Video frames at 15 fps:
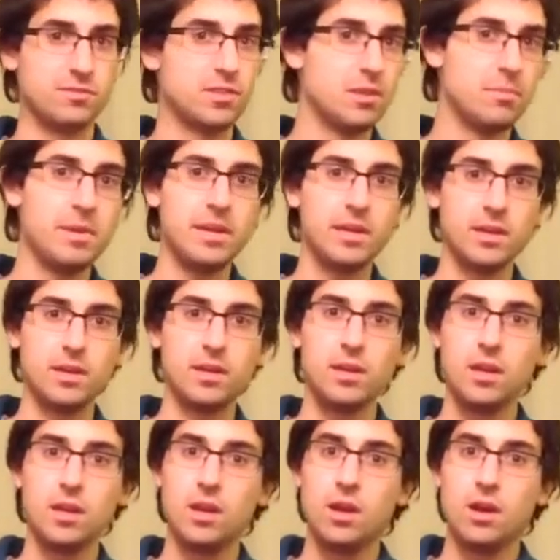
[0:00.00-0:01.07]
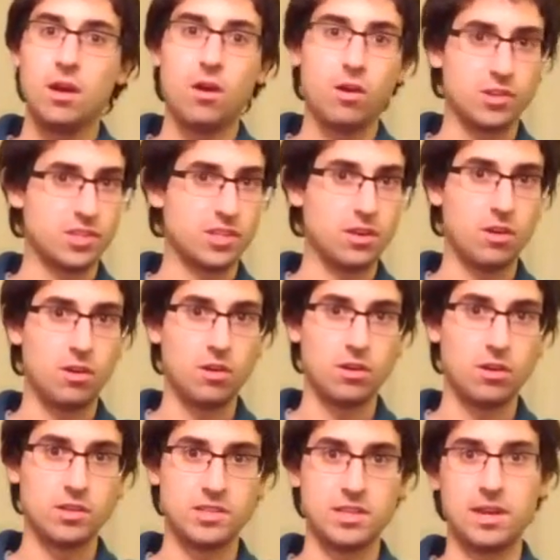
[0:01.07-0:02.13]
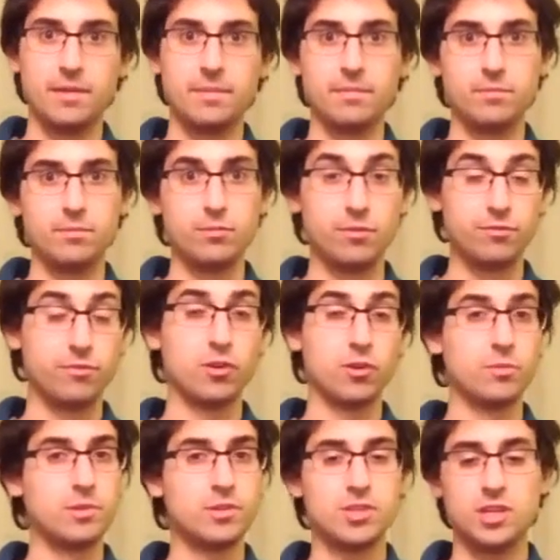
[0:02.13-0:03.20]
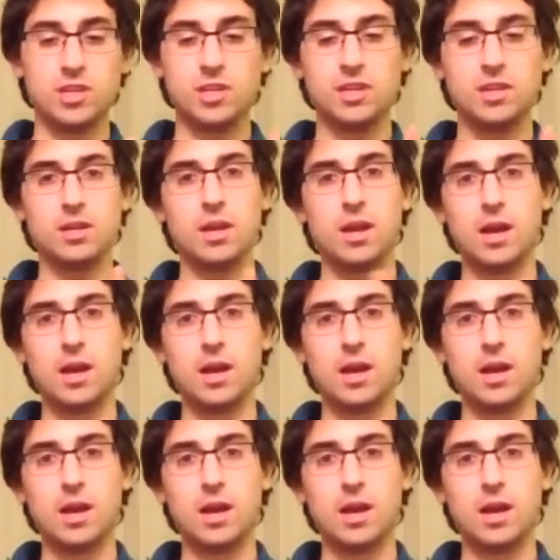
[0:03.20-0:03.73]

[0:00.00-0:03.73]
Tamiya R C cars that I'm refurbishing.